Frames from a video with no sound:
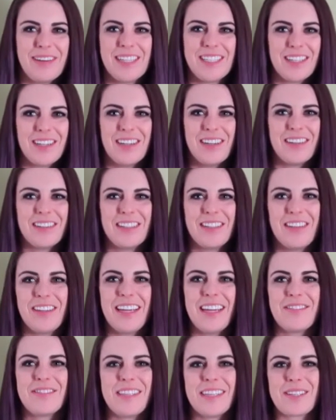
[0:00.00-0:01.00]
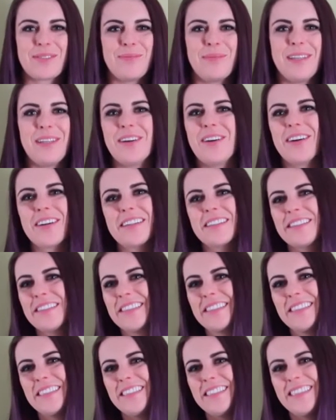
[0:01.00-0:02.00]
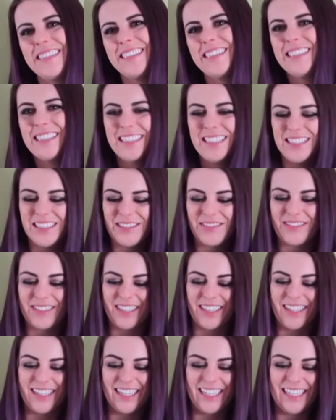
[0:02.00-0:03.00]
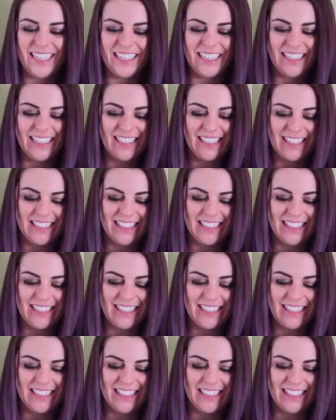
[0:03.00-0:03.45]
My dog, you can't have sex with my dog. Sorry.